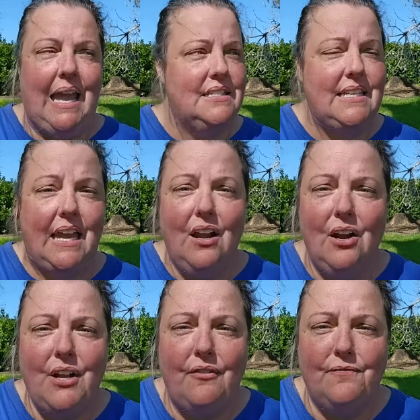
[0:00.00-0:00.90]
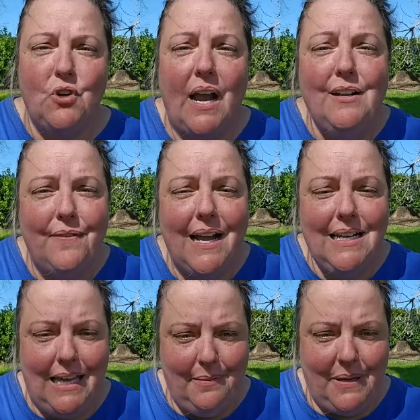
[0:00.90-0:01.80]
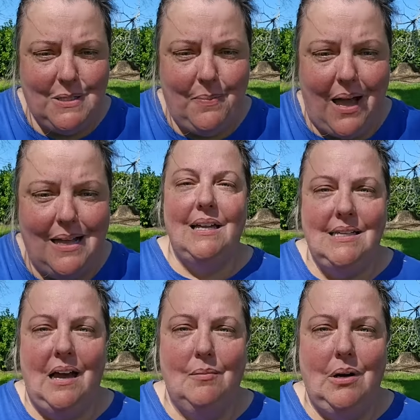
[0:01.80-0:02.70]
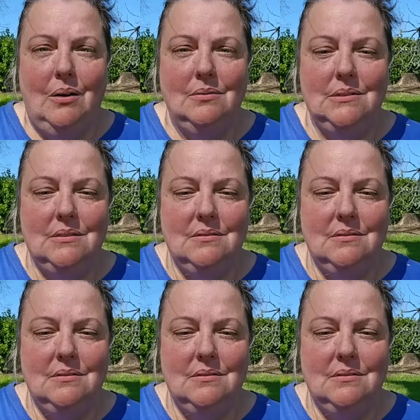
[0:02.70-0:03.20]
scared of trying to find camping spots, and now I'm cold.